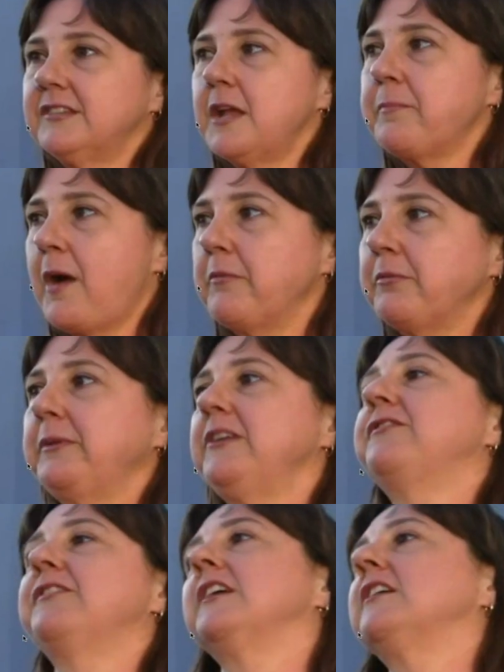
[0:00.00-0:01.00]
They
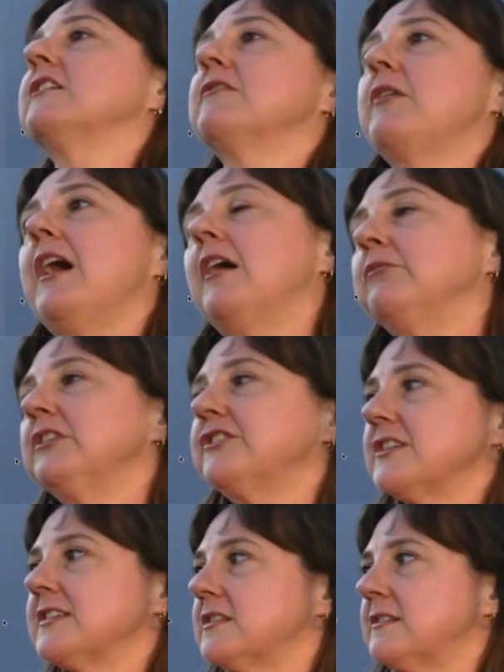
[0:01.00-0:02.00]
probably figure, well, we'll
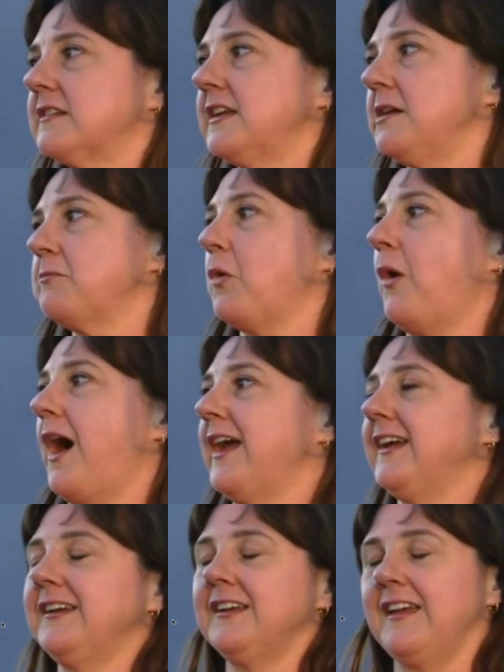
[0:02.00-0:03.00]
just keep
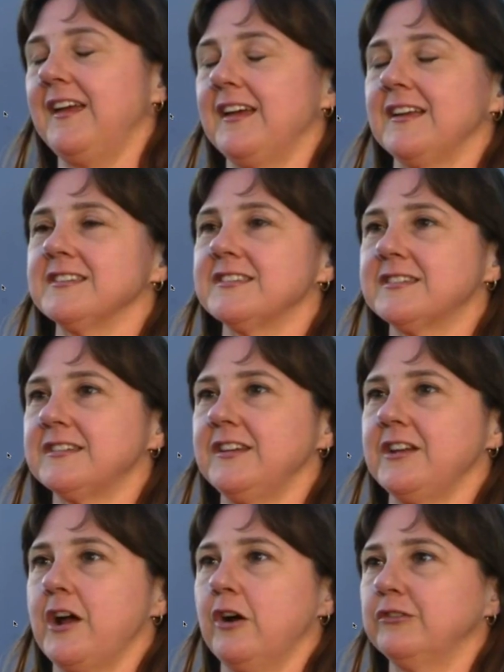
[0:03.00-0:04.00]
quiet and,
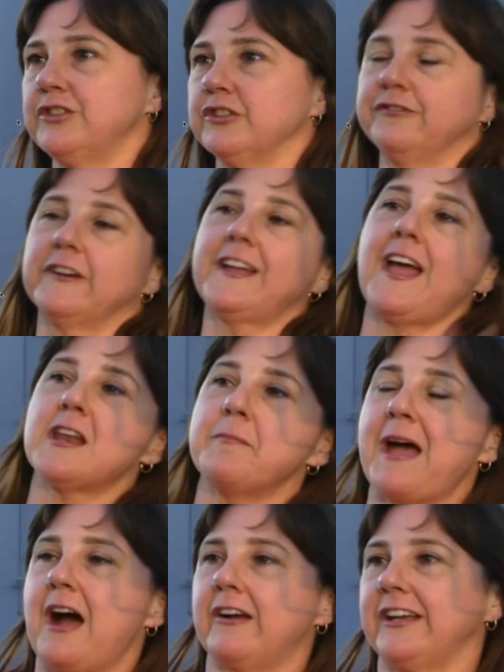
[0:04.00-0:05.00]
you know, she'll forget
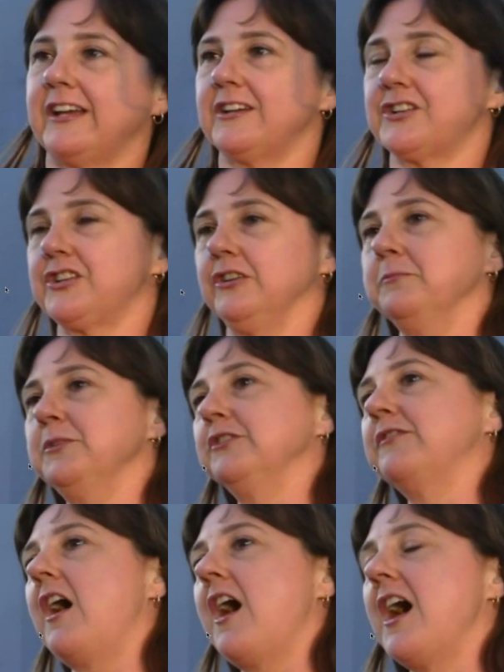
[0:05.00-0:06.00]
about it, she'll
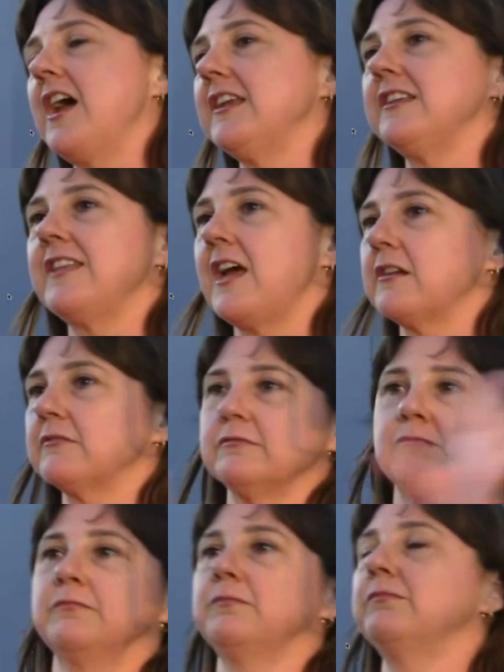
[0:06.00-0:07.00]
move on, and
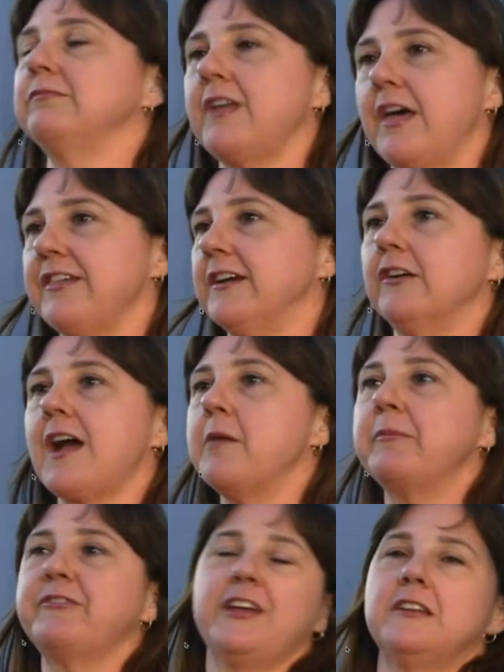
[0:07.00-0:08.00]
then nothing will
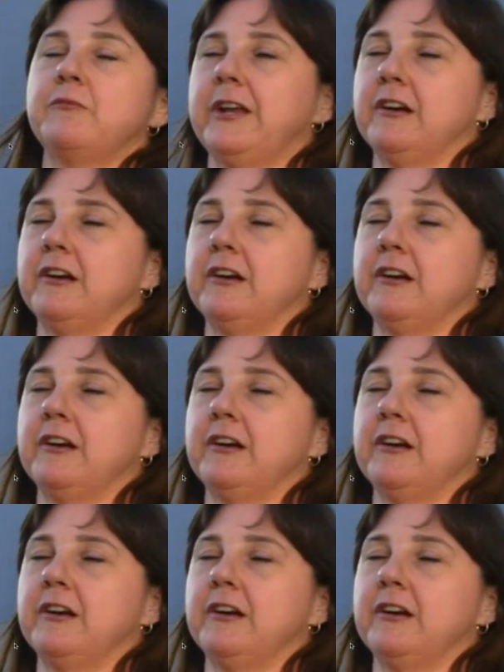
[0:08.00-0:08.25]
come of it and we